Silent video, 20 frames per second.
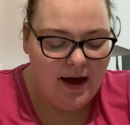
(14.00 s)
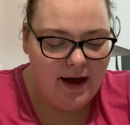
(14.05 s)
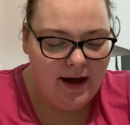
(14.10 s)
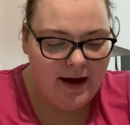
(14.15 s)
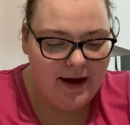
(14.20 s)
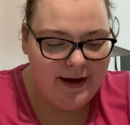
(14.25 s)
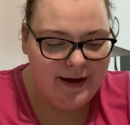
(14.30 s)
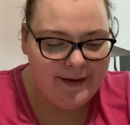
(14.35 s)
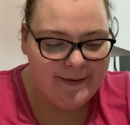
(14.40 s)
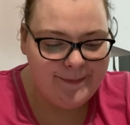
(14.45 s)

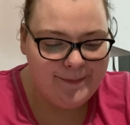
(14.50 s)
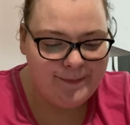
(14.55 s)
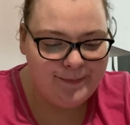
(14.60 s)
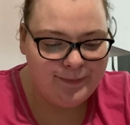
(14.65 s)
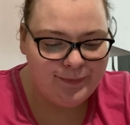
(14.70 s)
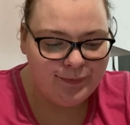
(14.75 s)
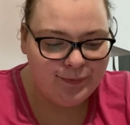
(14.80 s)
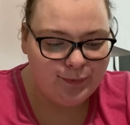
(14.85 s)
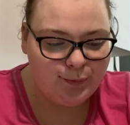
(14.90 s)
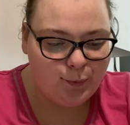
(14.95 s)

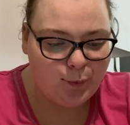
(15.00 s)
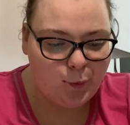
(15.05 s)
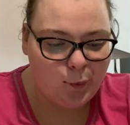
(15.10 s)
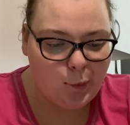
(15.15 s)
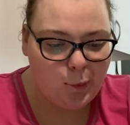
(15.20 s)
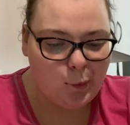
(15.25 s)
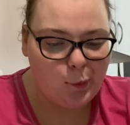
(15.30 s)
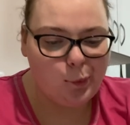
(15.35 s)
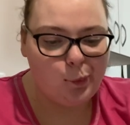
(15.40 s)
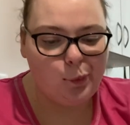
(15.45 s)

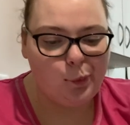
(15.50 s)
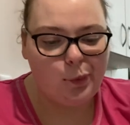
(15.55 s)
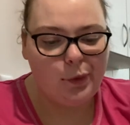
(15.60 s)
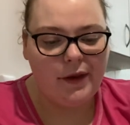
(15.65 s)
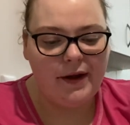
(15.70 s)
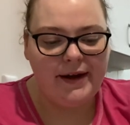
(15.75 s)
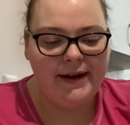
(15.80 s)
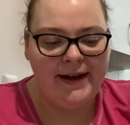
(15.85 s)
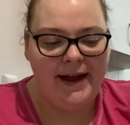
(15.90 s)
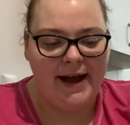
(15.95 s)

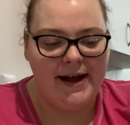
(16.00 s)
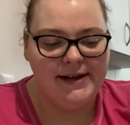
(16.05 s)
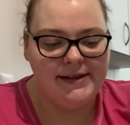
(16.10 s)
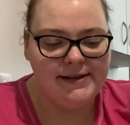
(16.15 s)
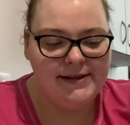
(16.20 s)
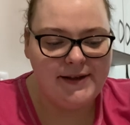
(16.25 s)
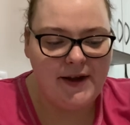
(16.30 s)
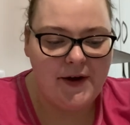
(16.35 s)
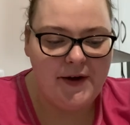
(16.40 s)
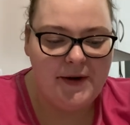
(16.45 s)
Yeah,
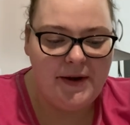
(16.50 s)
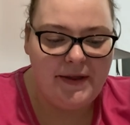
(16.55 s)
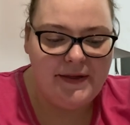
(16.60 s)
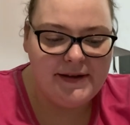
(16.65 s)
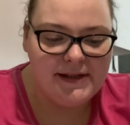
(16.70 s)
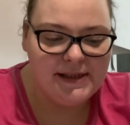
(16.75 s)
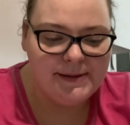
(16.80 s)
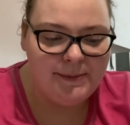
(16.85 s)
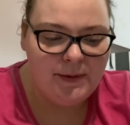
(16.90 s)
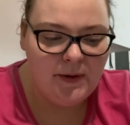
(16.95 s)
so
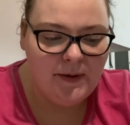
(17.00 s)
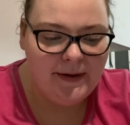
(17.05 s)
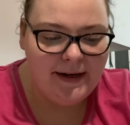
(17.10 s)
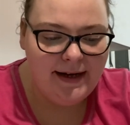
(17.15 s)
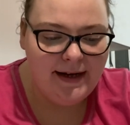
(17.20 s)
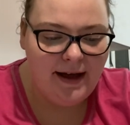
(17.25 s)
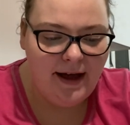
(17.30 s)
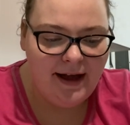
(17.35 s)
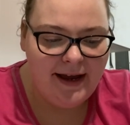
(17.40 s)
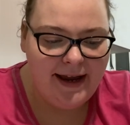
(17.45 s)
this morning
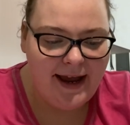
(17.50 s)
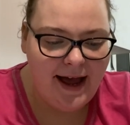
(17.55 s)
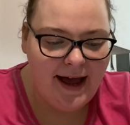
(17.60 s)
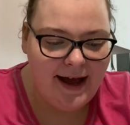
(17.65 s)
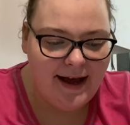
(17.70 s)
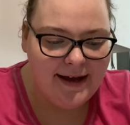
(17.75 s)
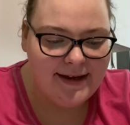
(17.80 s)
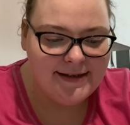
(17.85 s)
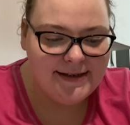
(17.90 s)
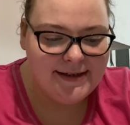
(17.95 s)
I
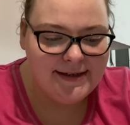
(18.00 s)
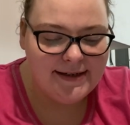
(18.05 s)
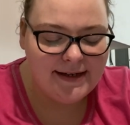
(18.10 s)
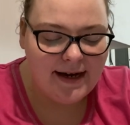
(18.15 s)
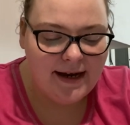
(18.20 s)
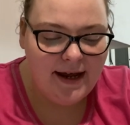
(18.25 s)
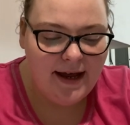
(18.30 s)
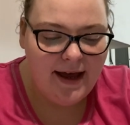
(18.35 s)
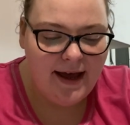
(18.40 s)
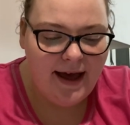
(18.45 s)
had
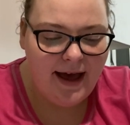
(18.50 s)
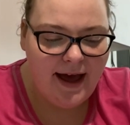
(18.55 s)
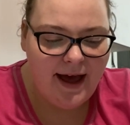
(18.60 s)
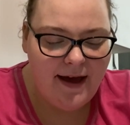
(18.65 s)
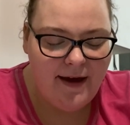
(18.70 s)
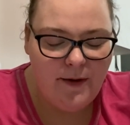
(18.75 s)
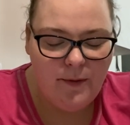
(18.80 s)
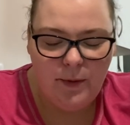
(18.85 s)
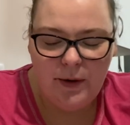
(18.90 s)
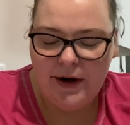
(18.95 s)

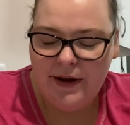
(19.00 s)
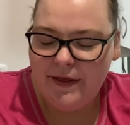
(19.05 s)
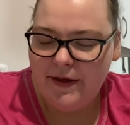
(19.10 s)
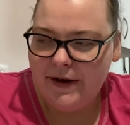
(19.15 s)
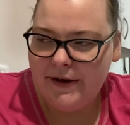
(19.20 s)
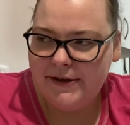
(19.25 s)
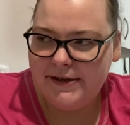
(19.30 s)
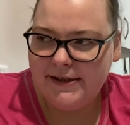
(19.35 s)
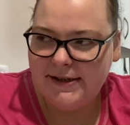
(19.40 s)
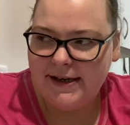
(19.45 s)
one of
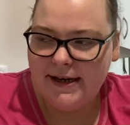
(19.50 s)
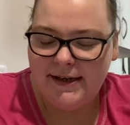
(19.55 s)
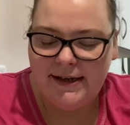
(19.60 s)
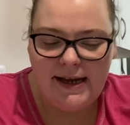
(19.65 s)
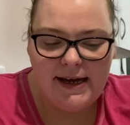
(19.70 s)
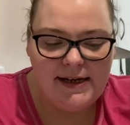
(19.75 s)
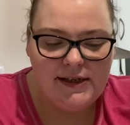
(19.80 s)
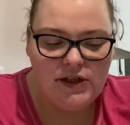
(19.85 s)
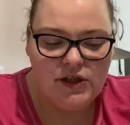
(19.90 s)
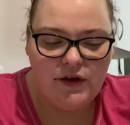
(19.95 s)
those
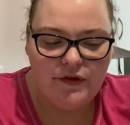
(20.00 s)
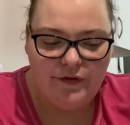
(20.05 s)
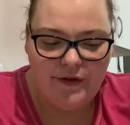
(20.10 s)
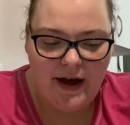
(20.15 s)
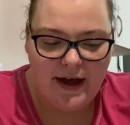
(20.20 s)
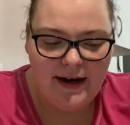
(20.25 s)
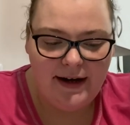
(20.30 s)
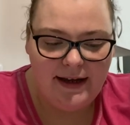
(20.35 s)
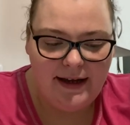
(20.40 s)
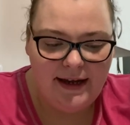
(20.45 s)
Nature
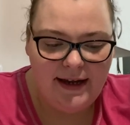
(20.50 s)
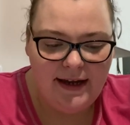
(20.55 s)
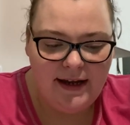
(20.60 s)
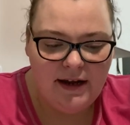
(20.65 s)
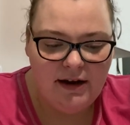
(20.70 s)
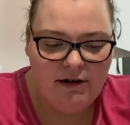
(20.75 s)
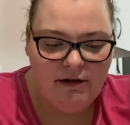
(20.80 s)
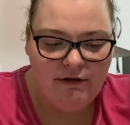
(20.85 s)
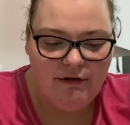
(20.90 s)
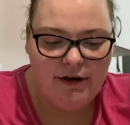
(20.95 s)
Valley
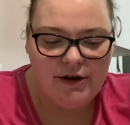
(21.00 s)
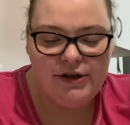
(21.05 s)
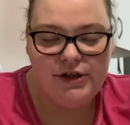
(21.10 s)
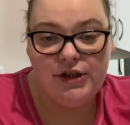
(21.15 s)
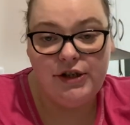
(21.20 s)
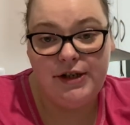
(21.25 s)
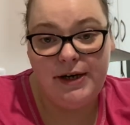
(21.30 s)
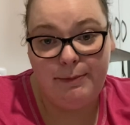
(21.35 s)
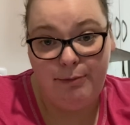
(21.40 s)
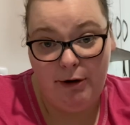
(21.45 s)

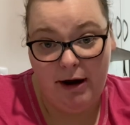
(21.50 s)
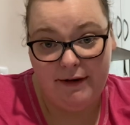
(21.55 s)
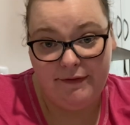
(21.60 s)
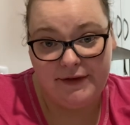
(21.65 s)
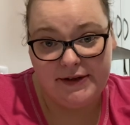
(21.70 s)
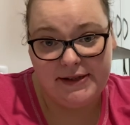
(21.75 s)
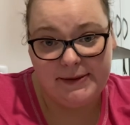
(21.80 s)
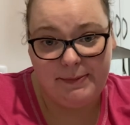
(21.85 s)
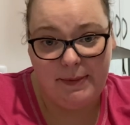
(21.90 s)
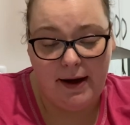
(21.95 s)
crunchy
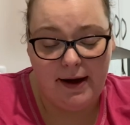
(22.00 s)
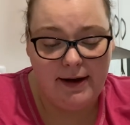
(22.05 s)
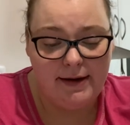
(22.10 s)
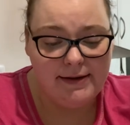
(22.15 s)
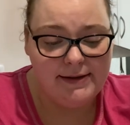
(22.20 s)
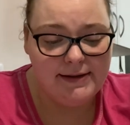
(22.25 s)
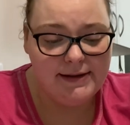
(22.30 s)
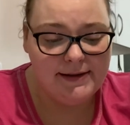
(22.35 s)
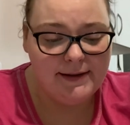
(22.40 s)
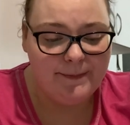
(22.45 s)
breakfast
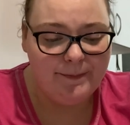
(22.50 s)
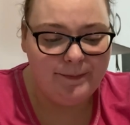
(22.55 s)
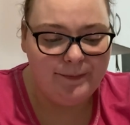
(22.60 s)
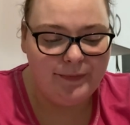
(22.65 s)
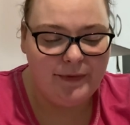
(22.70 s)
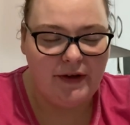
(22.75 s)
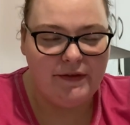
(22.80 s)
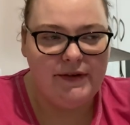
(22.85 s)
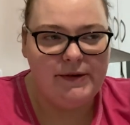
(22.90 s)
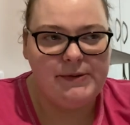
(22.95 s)
bars.
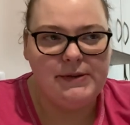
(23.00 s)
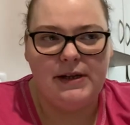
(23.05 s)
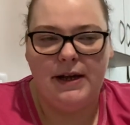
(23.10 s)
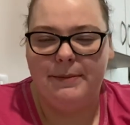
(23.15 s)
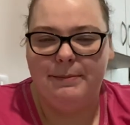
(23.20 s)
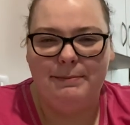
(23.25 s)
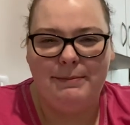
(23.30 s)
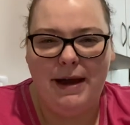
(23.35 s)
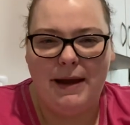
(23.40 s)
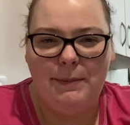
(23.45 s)
It was like
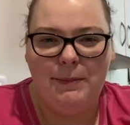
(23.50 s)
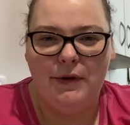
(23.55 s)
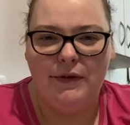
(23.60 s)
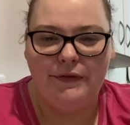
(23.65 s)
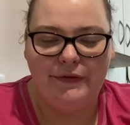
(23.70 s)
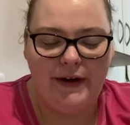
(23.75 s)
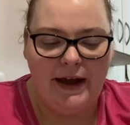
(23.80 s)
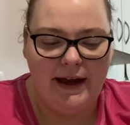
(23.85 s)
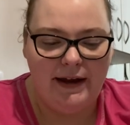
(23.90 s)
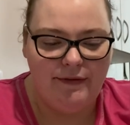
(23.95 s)
maple
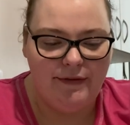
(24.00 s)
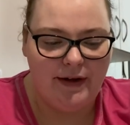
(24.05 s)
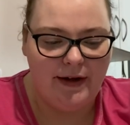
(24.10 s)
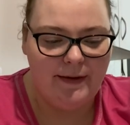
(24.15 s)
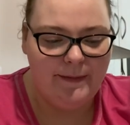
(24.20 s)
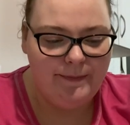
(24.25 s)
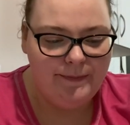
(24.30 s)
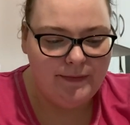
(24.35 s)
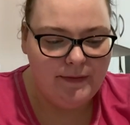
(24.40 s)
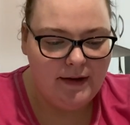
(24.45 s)
flavour.
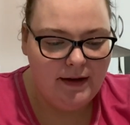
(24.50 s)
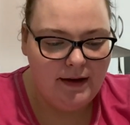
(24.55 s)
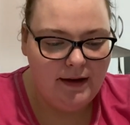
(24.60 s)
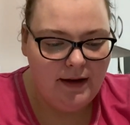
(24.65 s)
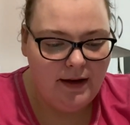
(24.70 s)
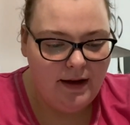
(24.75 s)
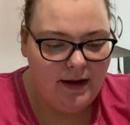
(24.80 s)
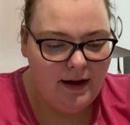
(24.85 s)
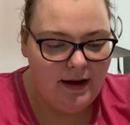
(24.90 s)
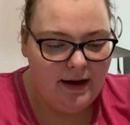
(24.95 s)

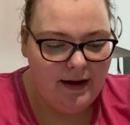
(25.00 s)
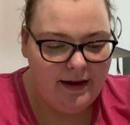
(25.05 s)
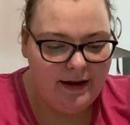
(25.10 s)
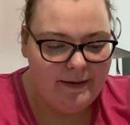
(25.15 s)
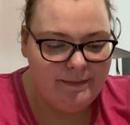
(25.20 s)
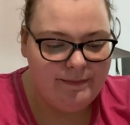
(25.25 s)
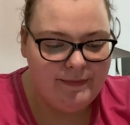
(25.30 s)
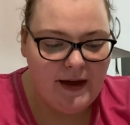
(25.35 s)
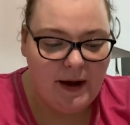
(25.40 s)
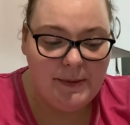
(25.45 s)

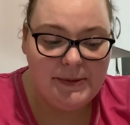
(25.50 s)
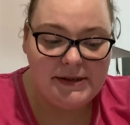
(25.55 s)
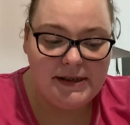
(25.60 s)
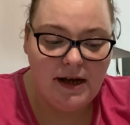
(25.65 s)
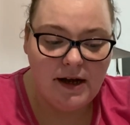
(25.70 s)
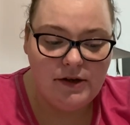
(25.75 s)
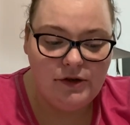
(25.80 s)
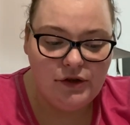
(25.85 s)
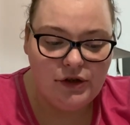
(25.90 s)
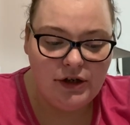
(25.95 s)
That was
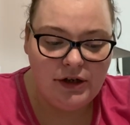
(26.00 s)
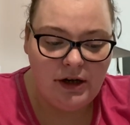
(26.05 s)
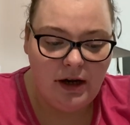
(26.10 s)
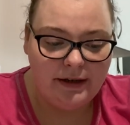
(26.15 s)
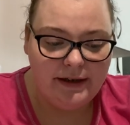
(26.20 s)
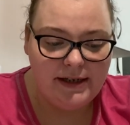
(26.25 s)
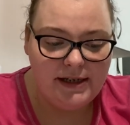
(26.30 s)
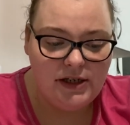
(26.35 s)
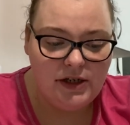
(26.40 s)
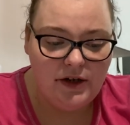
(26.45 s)

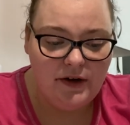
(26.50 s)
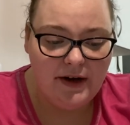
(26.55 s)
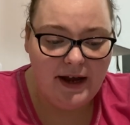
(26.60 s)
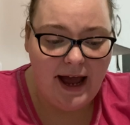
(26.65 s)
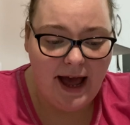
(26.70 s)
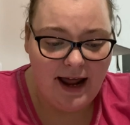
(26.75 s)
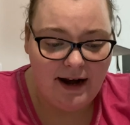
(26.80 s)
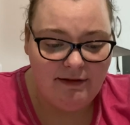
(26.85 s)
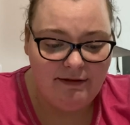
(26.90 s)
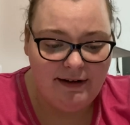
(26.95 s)
192
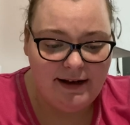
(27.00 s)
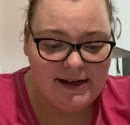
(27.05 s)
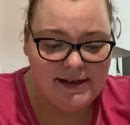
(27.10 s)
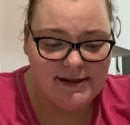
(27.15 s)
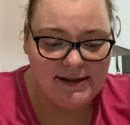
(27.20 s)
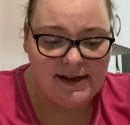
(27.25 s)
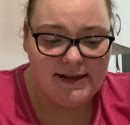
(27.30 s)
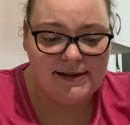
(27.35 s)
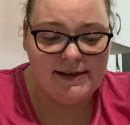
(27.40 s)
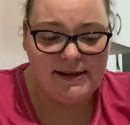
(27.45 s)

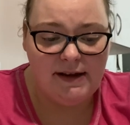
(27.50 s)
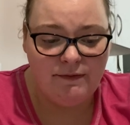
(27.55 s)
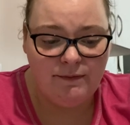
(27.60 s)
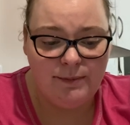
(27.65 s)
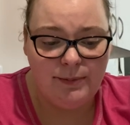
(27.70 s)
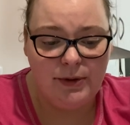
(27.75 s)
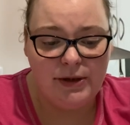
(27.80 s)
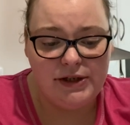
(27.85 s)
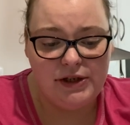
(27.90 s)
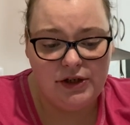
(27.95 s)
calories and
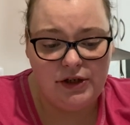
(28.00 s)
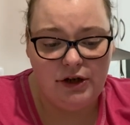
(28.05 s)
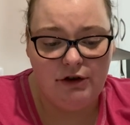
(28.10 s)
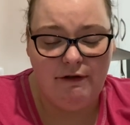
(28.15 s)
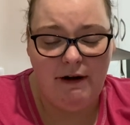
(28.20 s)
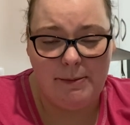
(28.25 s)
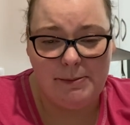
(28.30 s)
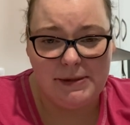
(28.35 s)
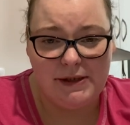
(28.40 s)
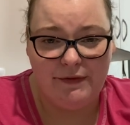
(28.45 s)
7.2
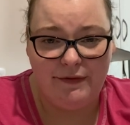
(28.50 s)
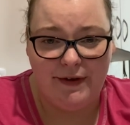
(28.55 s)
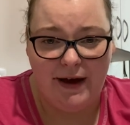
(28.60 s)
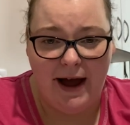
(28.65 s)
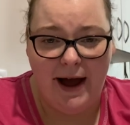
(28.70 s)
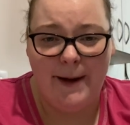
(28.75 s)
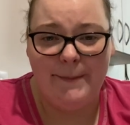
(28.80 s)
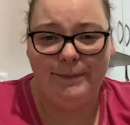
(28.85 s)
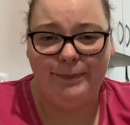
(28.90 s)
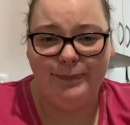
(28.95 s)
grams of fat.